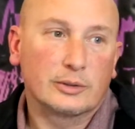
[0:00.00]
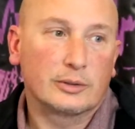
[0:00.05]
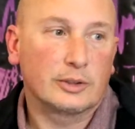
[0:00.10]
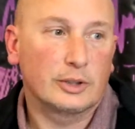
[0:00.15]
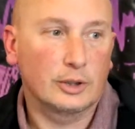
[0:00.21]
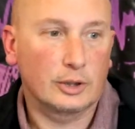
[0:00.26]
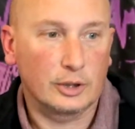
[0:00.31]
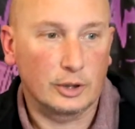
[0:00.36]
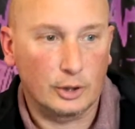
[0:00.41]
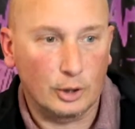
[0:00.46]
You
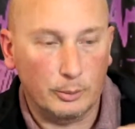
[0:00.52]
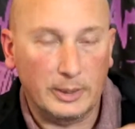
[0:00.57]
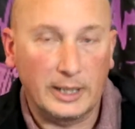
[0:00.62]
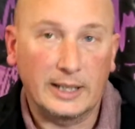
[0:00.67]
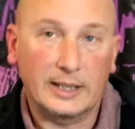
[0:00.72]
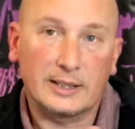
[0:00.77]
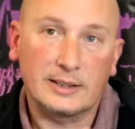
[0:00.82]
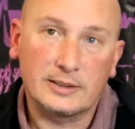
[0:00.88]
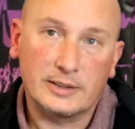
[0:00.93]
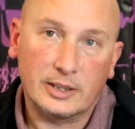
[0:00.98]
can go
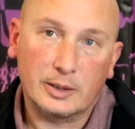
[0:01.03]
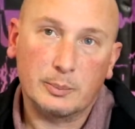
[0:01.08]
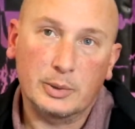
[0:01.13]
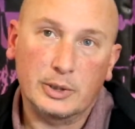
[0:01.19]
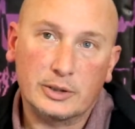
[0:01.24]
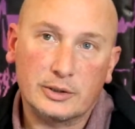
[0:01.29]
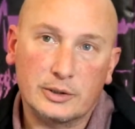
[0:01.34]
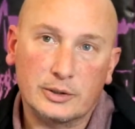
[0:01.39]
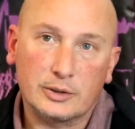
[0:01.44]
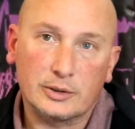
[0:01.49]
back and take
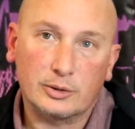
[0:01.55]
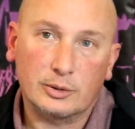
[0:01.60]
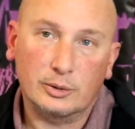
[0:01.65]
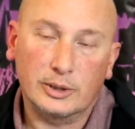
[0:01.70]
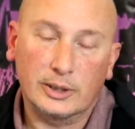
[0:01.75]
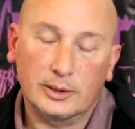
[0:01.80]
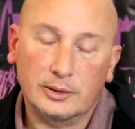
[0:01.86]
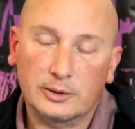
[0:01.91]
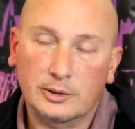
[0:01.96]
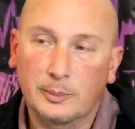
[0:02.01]
pictures
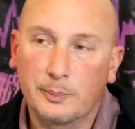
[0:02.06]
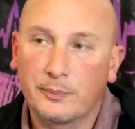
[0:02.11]
throughout.